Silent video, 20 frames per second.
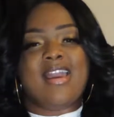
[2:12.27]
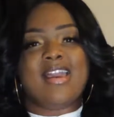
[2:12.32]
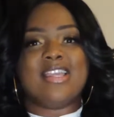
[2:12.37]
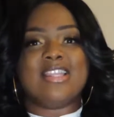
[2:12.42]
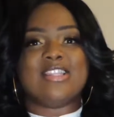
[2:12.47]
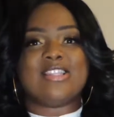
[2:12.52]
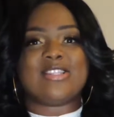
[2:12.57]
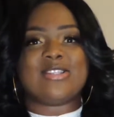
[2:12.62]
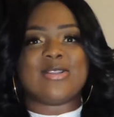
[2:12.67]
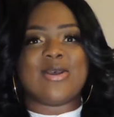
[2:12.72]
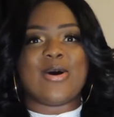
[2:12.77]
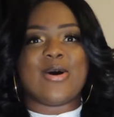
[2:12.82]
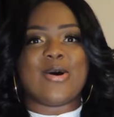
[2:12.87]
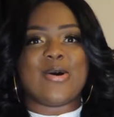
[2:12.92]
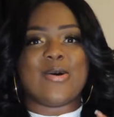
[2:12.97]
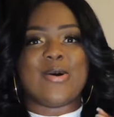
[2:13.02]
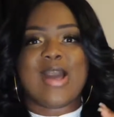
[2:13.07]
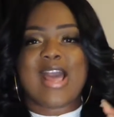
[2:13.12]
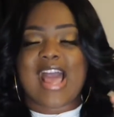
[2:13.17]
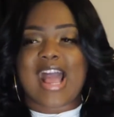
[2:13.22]
And
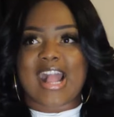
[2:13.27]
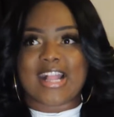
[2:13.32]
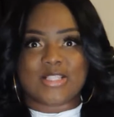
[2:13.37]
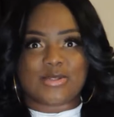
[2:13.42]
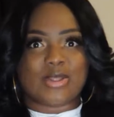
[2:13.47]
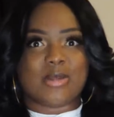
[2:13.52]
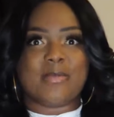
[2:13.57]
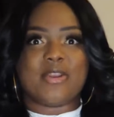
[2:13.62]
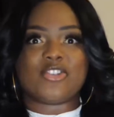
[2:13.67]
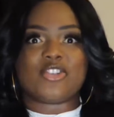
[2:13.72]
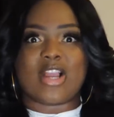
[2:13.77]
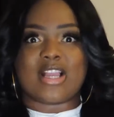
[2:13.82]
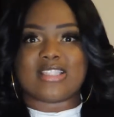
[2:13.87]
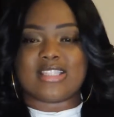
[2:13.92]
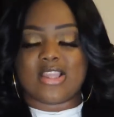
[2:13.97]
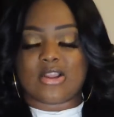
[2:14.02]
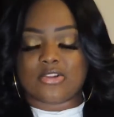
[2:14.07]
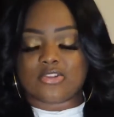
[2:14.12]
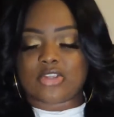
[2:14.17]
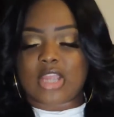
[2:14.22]
so I just want to make sure I
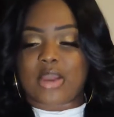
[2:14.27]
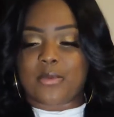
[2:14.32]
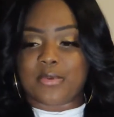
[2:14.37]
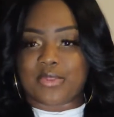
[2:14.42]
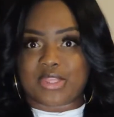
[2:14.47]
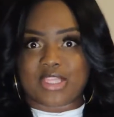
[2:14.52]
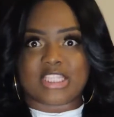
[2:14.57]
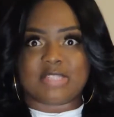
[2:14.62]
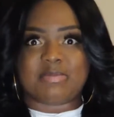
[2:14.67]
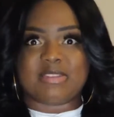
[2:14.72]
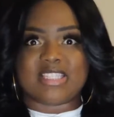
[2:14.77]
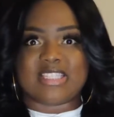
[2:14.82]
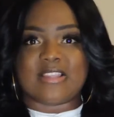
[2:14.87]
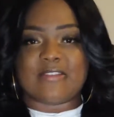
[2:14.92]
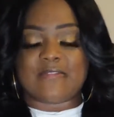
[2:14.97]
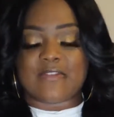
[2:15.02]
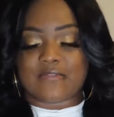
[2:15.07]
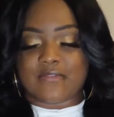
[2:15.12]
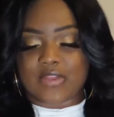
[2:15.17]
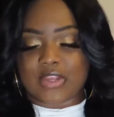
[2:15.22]
stay on track with this
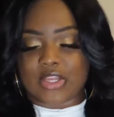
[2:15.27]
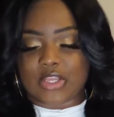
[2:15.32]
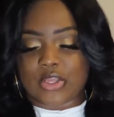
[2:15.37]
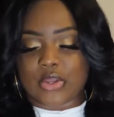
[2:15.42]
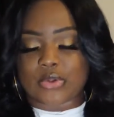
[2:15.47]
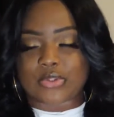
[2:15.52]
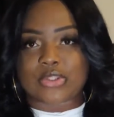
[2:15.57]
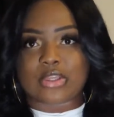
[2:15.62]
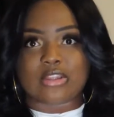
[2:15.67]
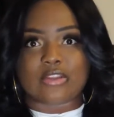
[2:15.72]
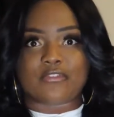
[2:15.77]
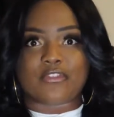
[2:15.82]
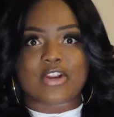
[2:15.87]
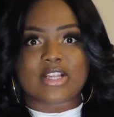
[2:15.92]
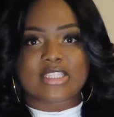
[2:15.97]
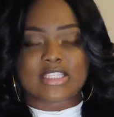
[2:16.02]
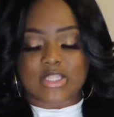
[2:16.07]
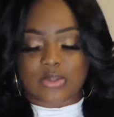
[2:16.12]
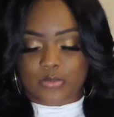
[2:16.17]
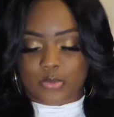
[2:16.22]
specific video. So the
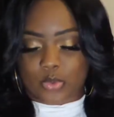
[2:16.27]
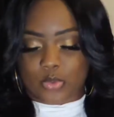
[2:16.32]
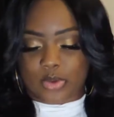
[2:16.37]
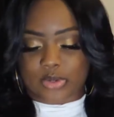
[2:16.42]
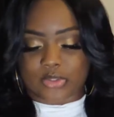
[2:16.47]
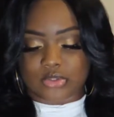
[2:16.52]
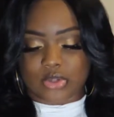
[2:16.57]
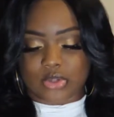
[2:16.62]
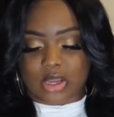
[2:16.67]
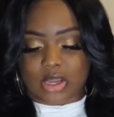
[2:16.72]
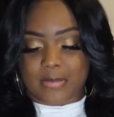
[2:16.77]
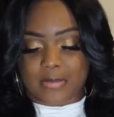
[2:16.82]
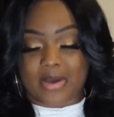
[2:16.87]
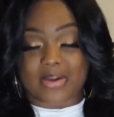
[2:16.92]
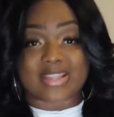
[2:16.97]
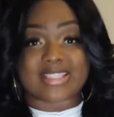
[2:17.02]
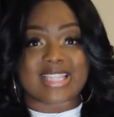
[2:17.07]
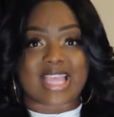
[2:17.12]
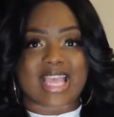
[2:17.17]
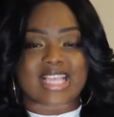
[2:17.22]
first thing we're going to talk
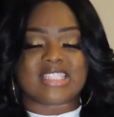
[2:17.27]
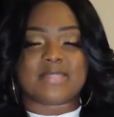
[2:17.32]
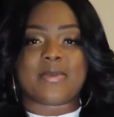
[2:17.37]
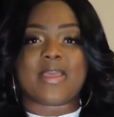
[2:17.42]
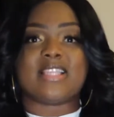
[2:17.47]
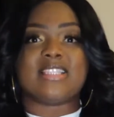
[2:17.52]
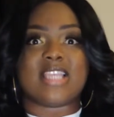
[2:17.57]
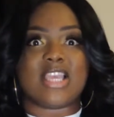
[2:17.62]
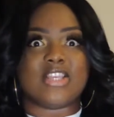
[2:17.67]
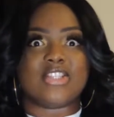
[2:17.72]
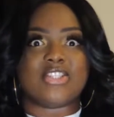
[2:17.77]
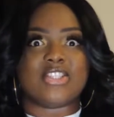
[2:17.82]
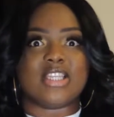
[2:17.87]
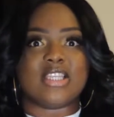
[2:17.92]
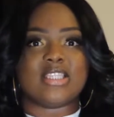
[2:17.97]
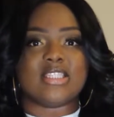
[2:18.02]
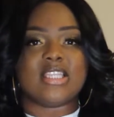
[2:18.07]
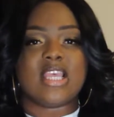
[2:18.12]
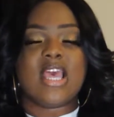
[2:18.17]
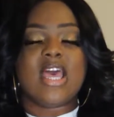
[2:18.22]
about is
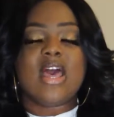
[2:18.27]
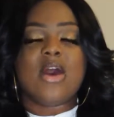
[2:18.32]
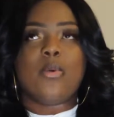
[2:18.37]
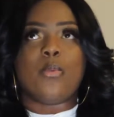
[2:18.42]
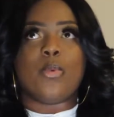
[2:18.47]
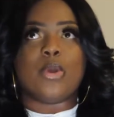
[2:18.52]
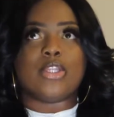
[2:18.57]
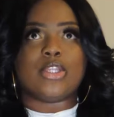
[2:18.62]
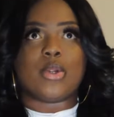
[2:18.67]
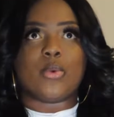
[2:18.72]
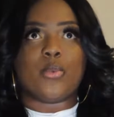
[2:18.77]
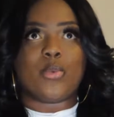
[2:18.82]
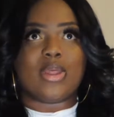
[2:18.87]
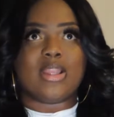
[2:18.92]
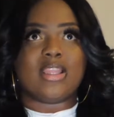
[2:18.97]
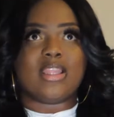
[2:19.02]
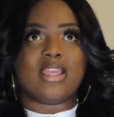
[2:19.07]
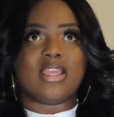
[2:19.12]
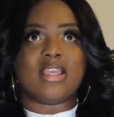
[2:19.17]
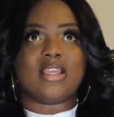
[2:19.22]
expectations when you're
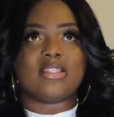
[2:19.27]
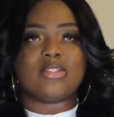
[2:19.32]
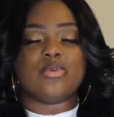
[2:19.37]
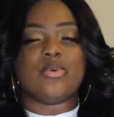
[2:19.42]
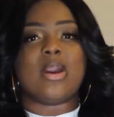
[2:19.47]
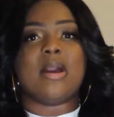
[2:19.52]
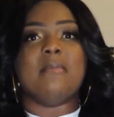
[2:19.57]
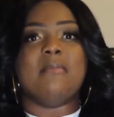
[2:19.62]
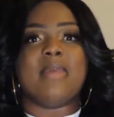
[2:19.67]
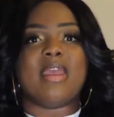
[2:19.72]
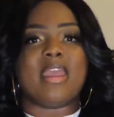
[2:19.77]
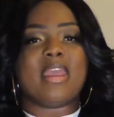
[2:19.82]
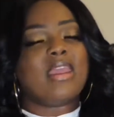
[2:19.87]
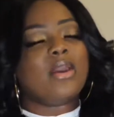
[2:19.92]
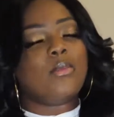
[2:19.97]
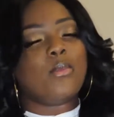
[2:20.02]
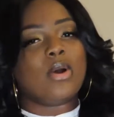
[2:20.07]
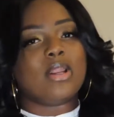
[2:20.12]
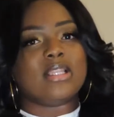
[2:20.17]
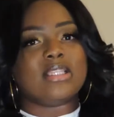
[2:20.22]
willing to
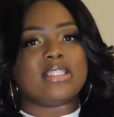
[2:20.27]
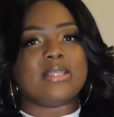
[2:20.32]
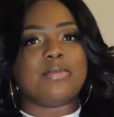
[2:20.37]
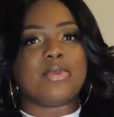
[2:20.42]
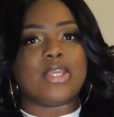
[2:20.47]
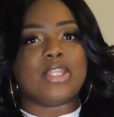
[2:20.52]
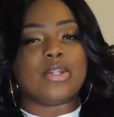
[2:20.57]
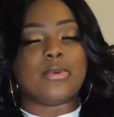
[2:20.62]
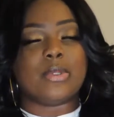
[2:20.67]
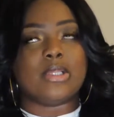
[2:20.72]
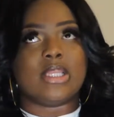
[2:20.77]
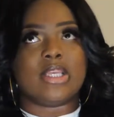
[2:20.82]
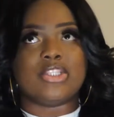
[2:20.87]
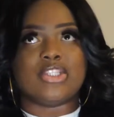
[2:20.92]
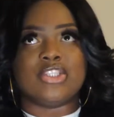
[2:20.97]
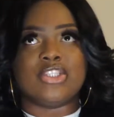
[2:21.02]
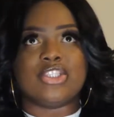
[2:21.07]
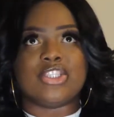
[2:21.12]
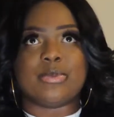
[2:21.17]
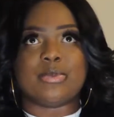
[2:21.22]
commit and wanting to be in a
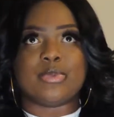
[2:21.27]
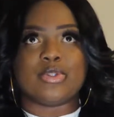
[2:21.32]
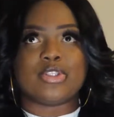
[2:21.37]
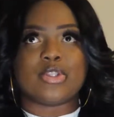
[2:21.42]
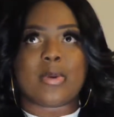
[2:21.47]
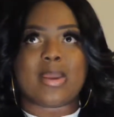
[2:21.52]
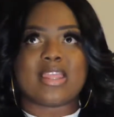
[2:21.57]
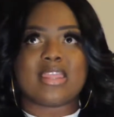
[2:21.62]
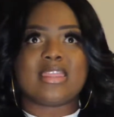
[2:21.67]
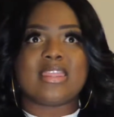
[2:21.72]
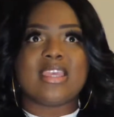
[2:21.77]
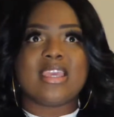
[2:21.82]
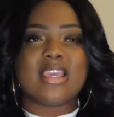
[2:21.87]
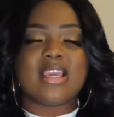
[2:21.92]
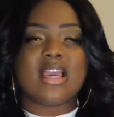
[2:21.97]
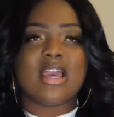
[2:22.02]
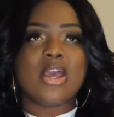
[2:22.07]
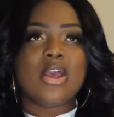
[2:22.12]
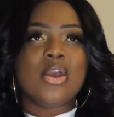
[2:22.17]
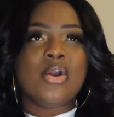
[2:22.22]
relationship. And so I
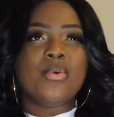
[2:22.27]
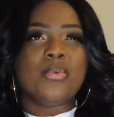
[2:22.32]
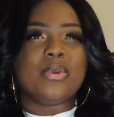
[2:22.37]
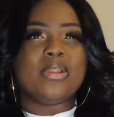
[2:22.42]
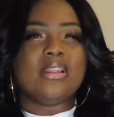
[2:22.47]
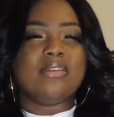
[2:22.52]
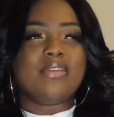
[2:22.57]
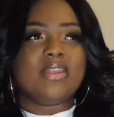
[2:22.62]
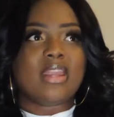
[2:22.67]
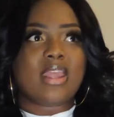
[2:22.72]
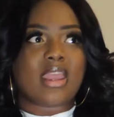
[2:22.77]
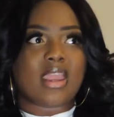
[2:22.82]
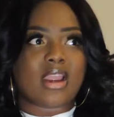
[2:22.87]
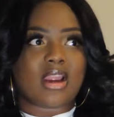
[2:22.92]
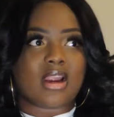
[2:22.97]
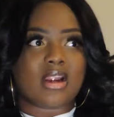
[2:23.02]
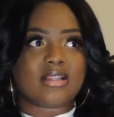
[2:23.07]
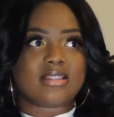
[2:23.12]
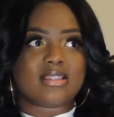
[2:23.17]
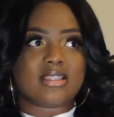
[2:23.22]
think we live in an
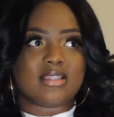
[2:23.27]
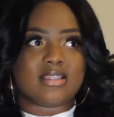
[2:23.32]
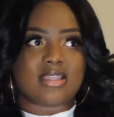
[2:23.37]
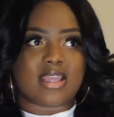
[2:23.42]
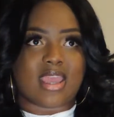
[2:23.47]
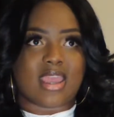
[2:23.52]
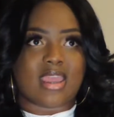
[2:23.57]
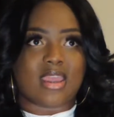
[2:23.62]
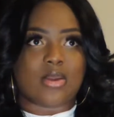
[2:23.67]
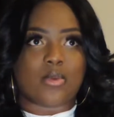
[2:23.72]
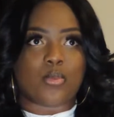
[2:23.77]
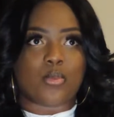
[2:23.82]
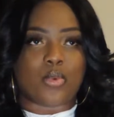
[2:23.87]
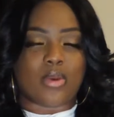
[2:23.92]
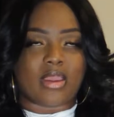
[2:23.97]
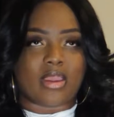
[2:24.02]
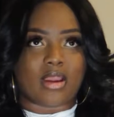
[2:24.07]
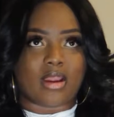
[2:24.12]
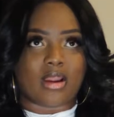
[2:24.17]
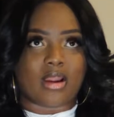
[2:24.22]
era today
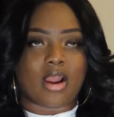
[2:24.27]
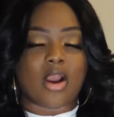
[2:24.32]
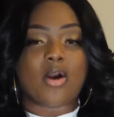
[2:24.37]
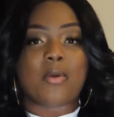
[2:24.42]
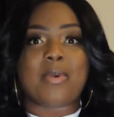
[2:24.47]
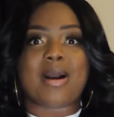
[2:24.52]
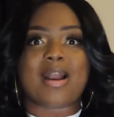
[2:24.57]
where,